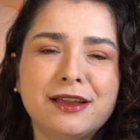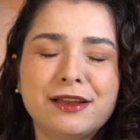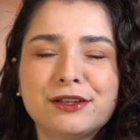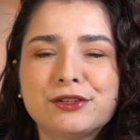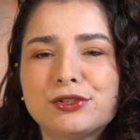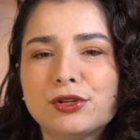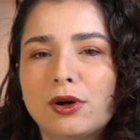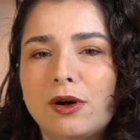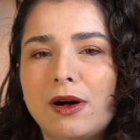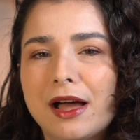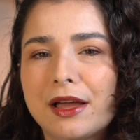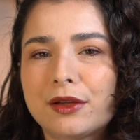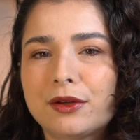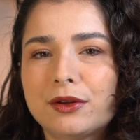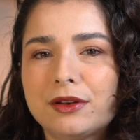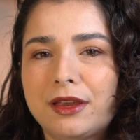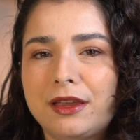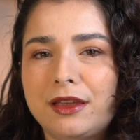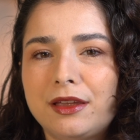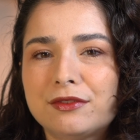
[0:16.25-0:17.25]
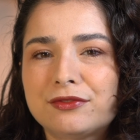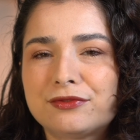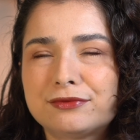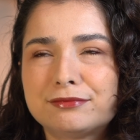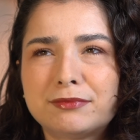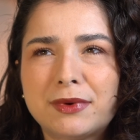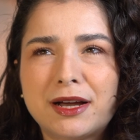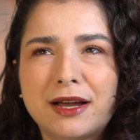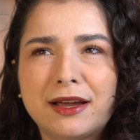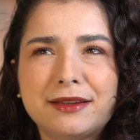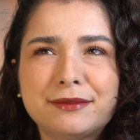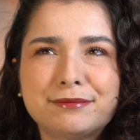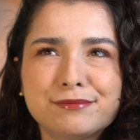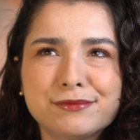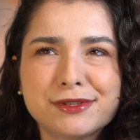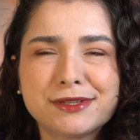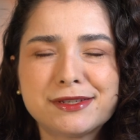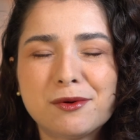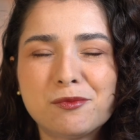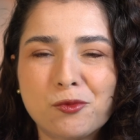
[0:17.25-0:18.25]
so I could give my
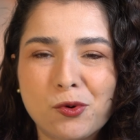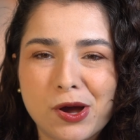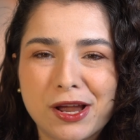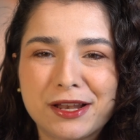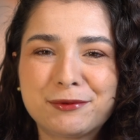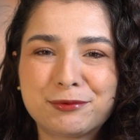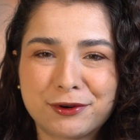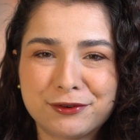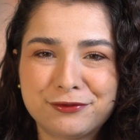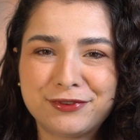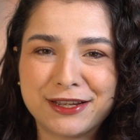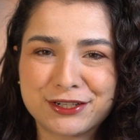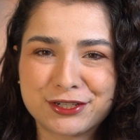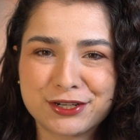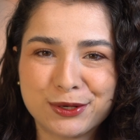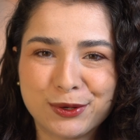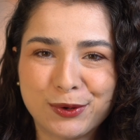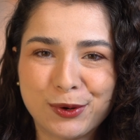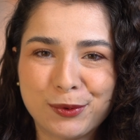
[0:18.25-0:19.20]
somewhat professional